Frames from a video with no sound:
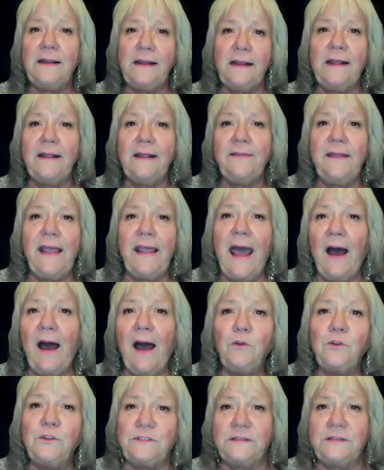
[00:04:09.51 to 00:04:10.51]
in the
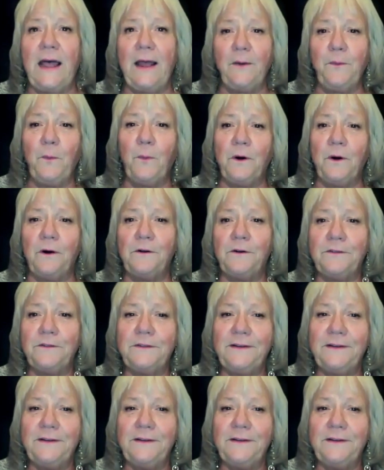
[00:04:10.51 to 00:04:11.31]
outside world.